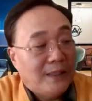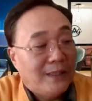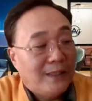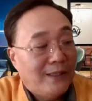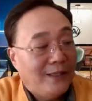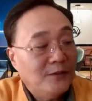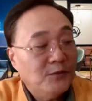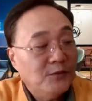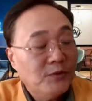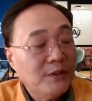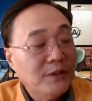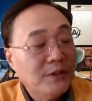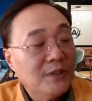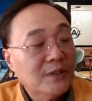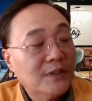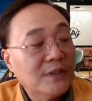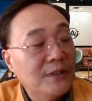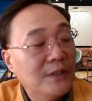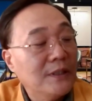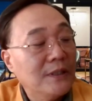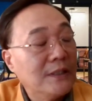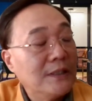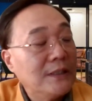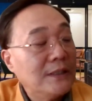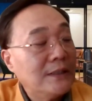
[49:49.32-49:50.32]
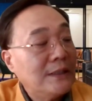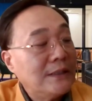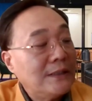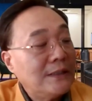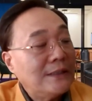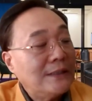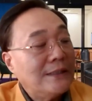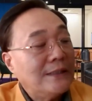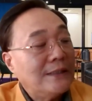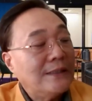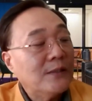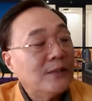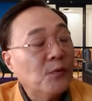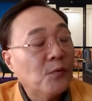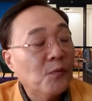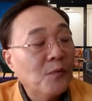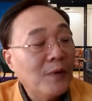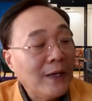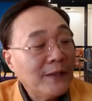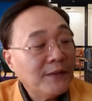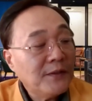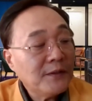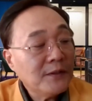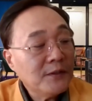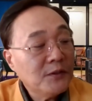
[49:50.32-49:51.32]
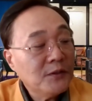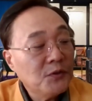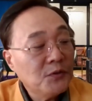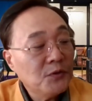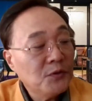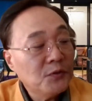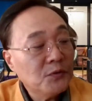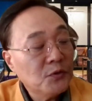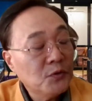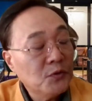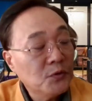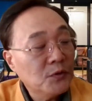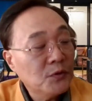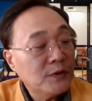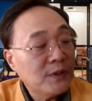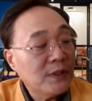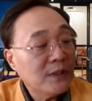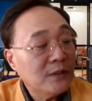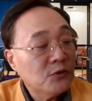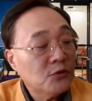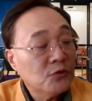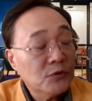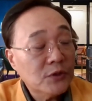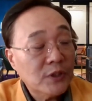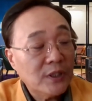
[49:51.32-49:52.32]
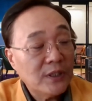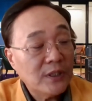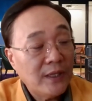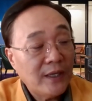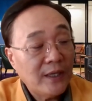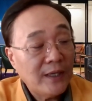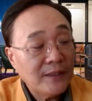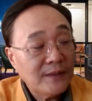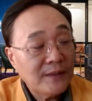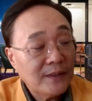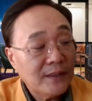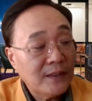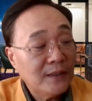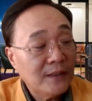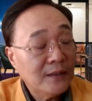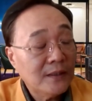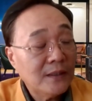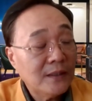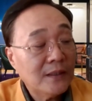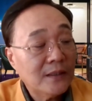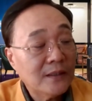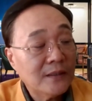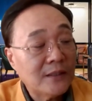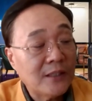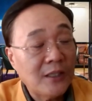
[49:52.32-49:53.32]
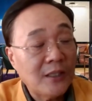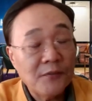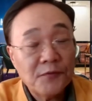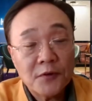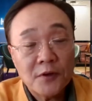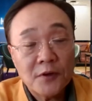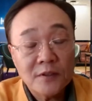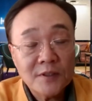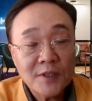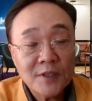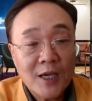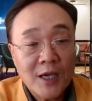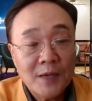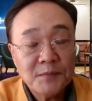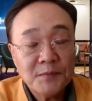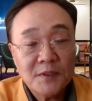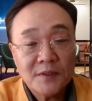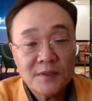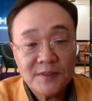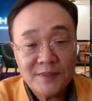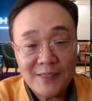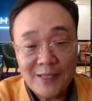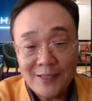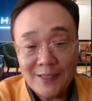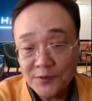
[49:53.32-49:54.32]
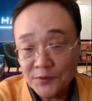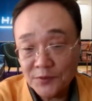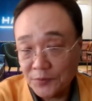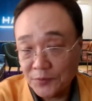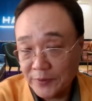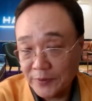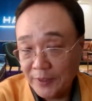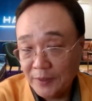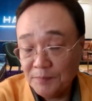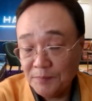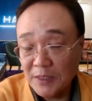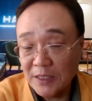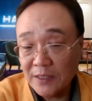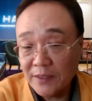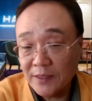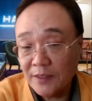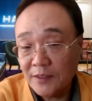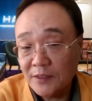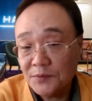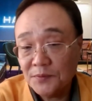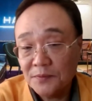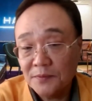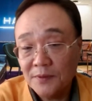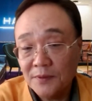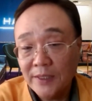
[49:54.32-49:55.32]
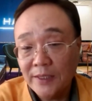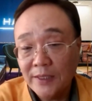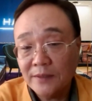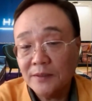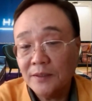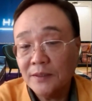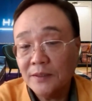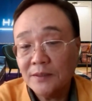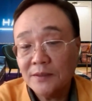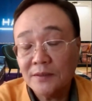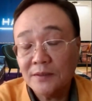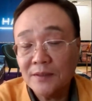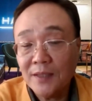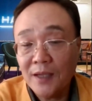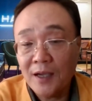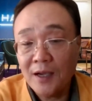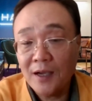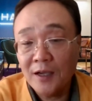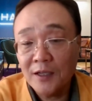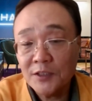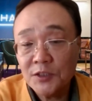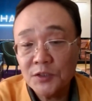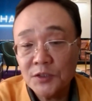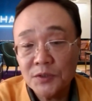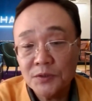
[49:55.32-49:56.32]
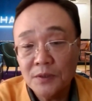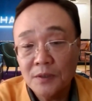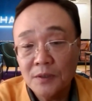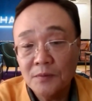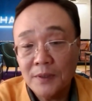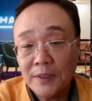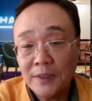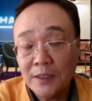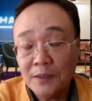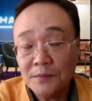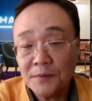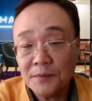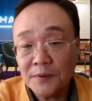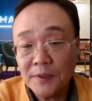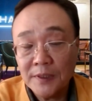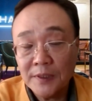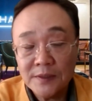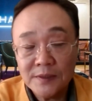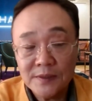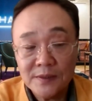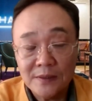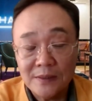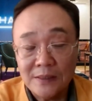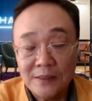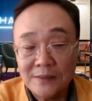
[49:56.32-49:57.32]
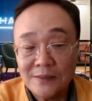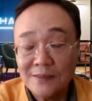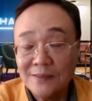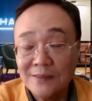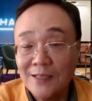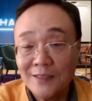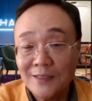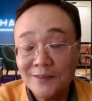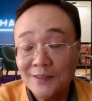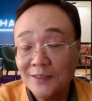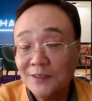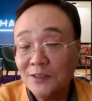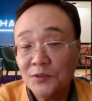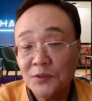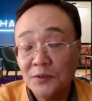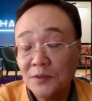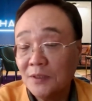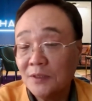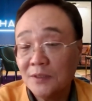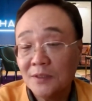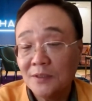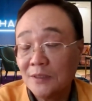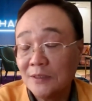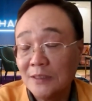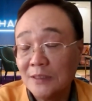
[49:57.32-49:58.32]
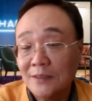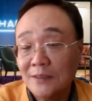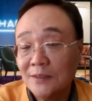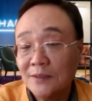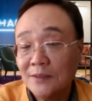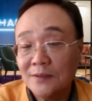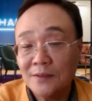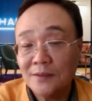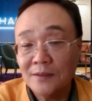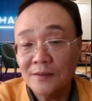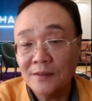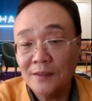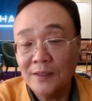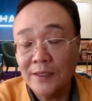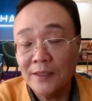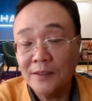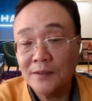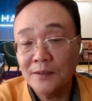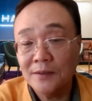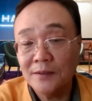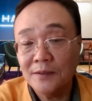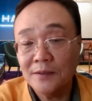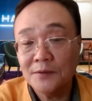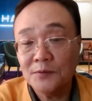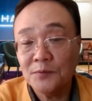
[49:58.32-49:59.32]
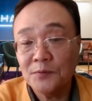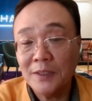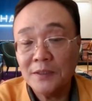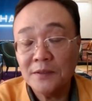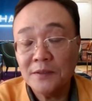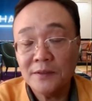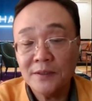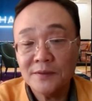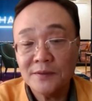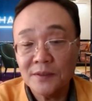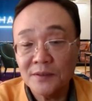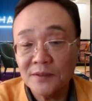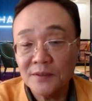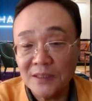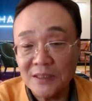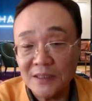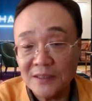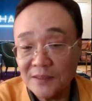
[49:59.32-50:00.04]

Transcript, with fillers: actually, whether you using utilizing different type of sensory mechanism, like uh, it's touch or whatever. It's it's nothing to is uh, like uh, whether it's a